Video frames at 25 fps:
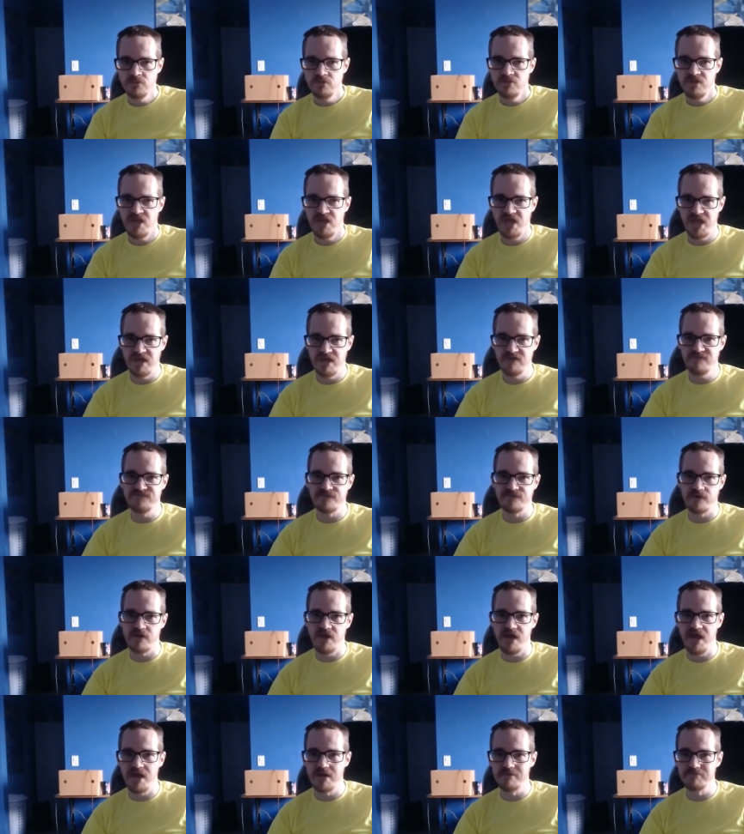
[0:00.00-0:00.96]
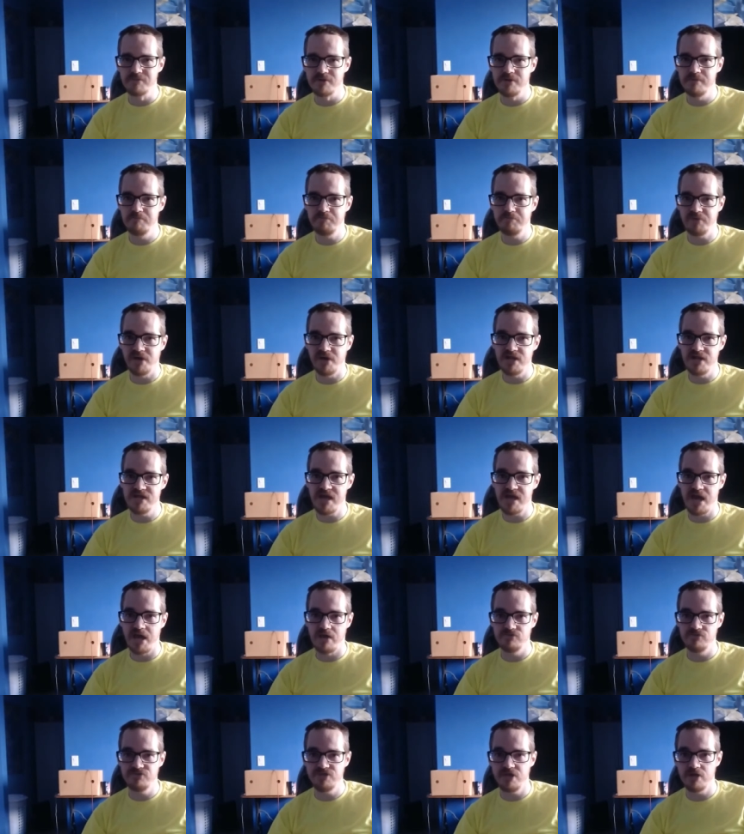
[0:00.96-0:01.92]
And for everybody
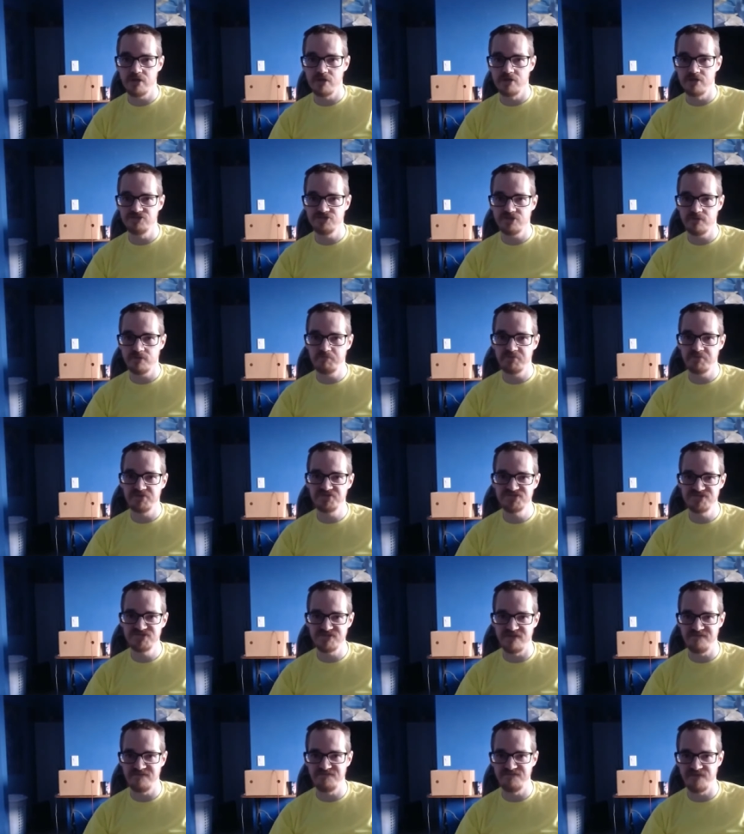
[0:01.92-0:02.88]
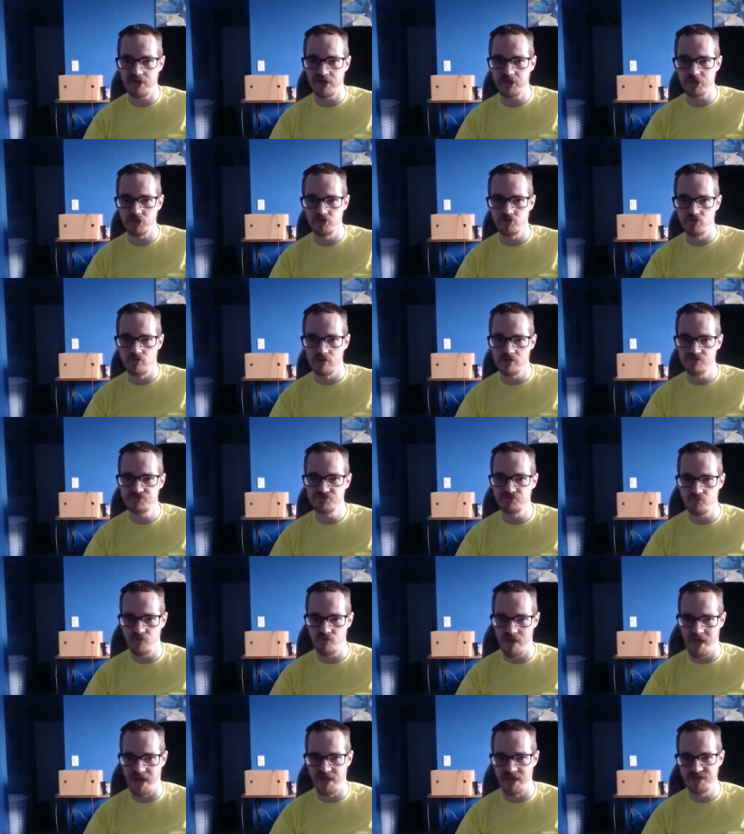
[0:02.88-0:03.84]
out there in the Pacific
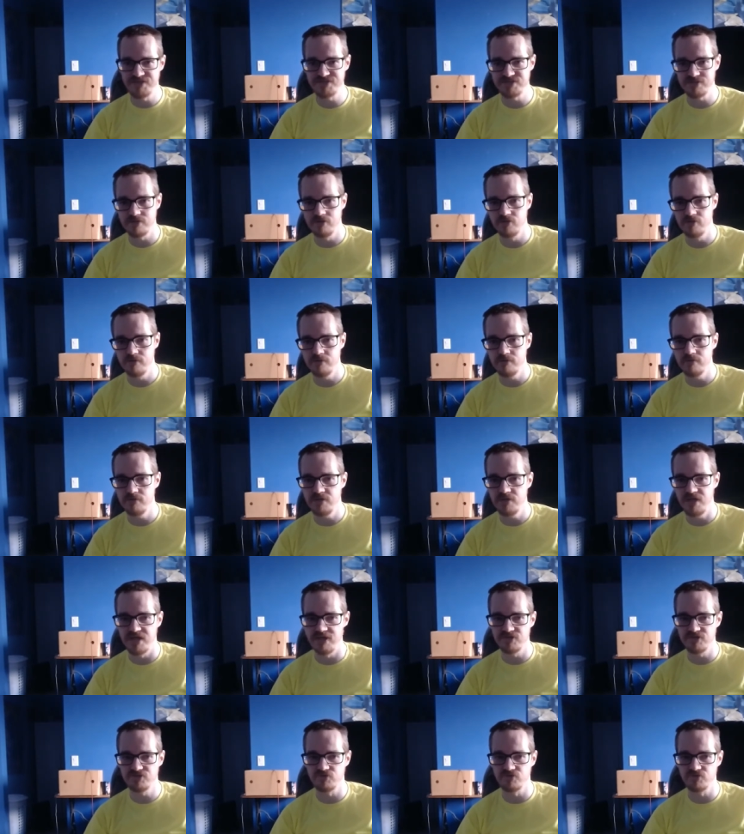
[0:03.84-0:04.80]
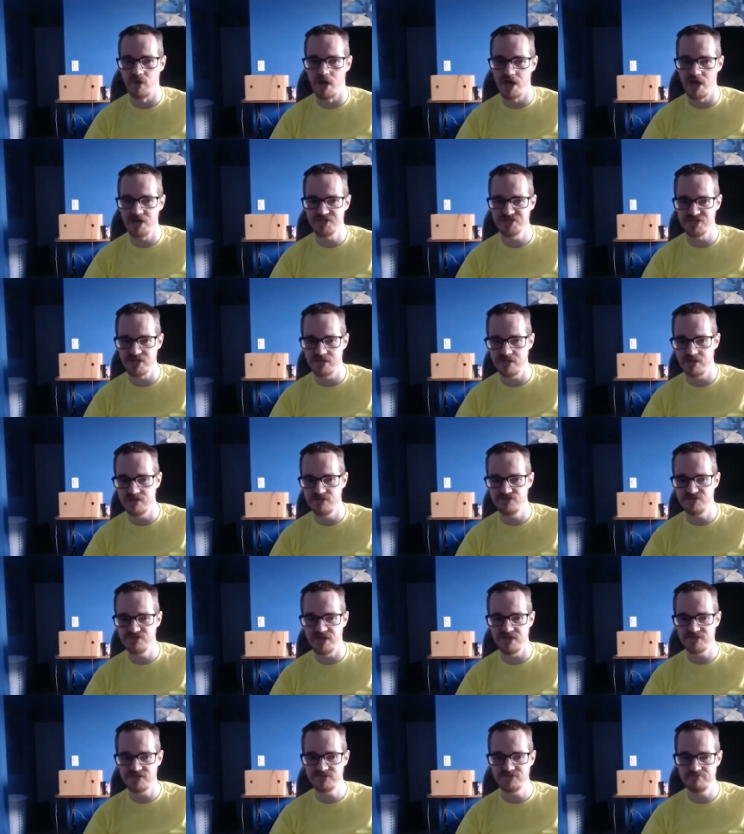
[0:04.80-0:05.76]
Northwest who is watching
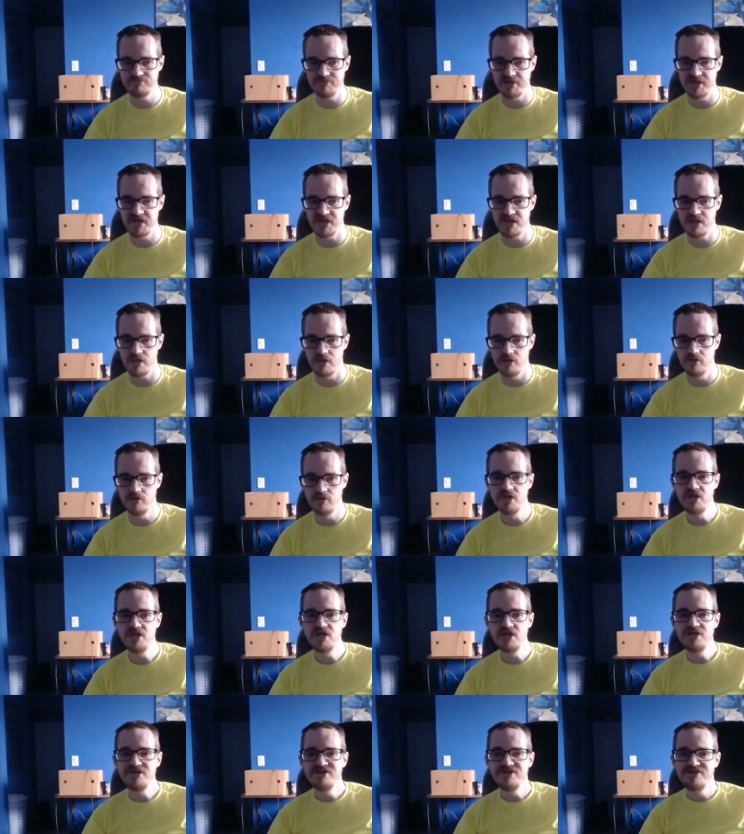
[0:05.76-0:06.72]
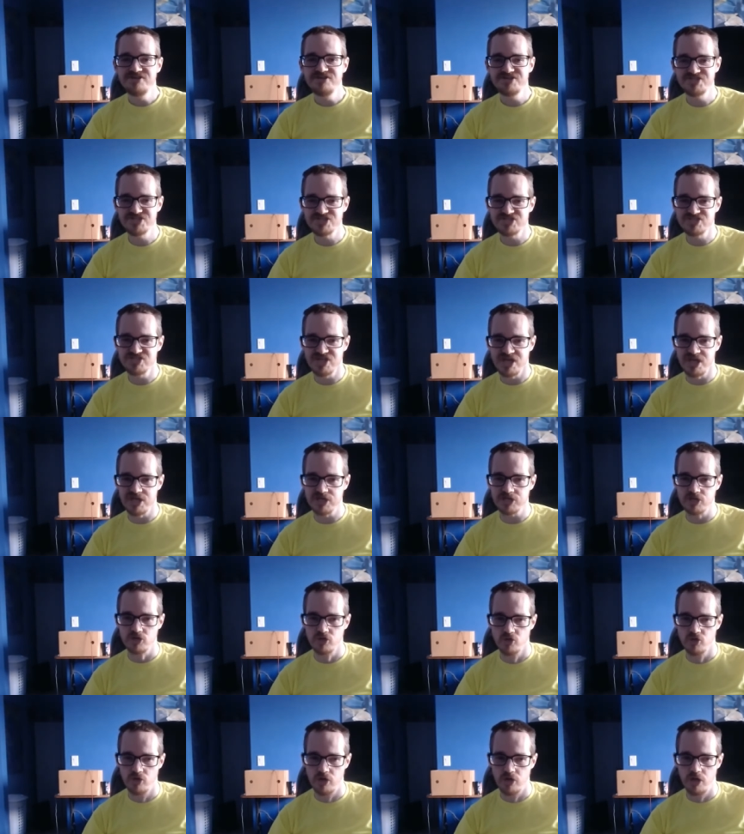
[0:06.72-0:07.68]
this video, stay
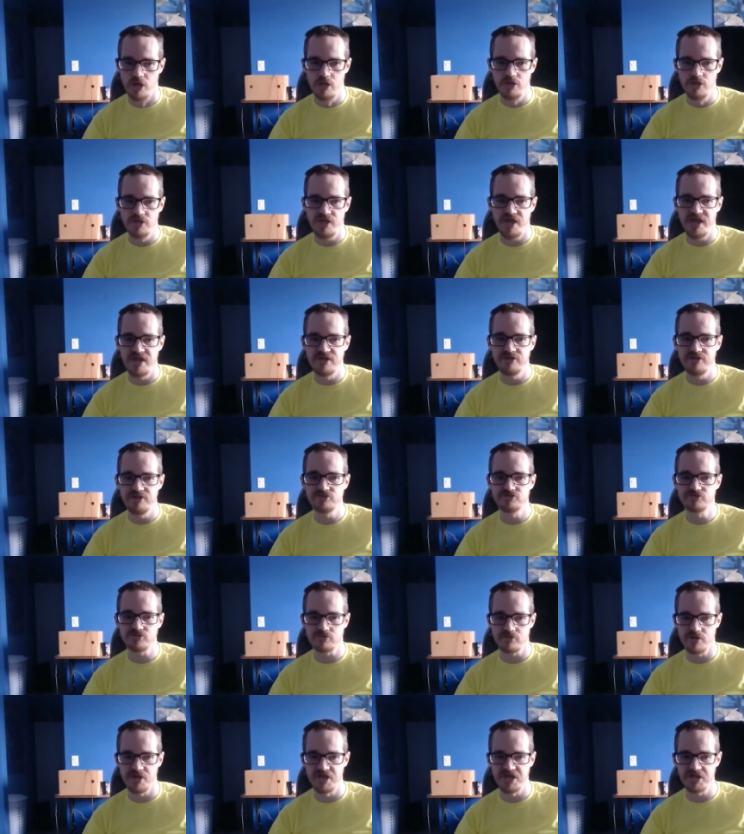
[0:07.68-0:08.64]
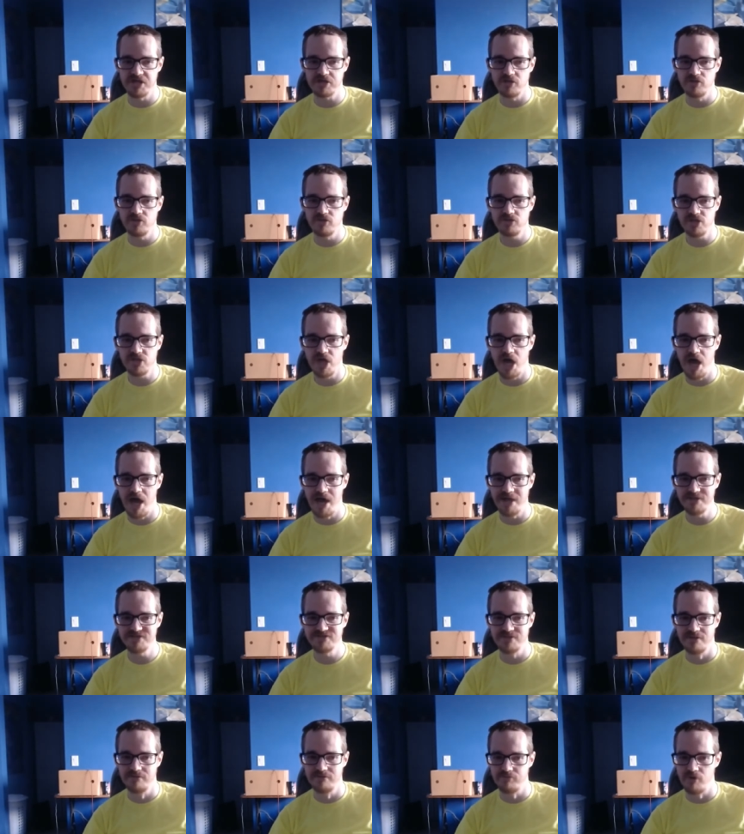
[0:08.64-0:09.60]
cool and drink
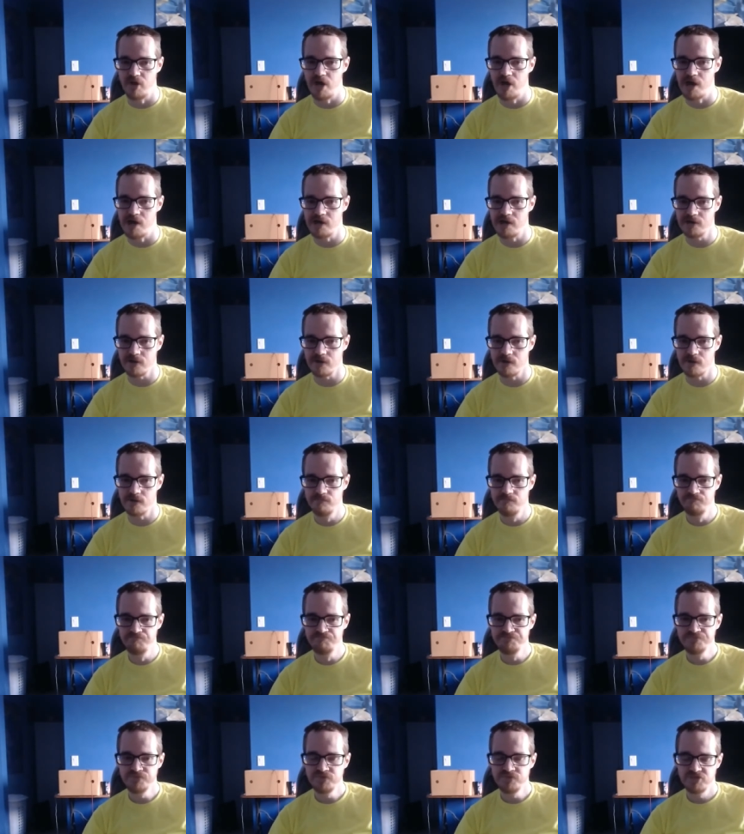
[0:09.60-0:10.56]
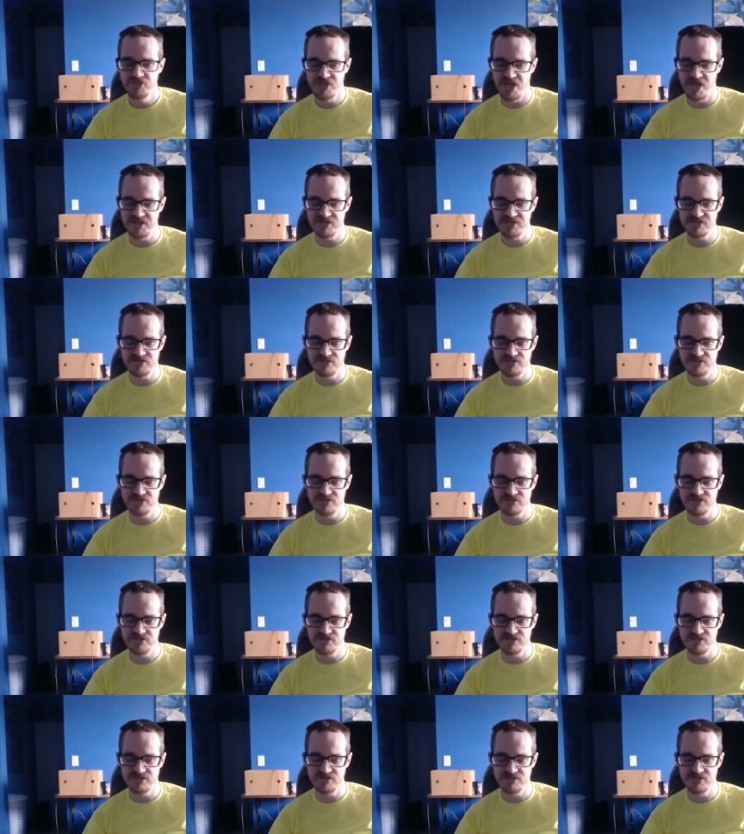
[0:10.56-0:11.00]
lots of water. That